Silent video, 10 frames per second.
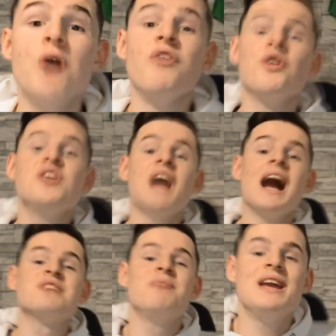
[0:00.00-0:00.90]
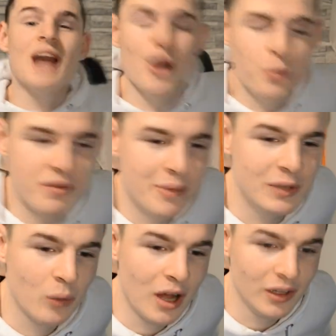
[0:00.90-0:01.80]
How have all you guys been? I hope you've
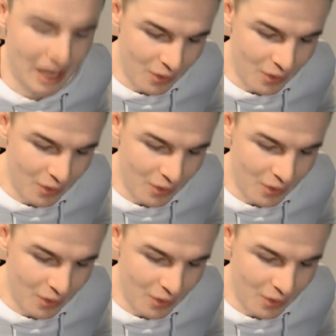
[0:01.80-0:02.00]
been well.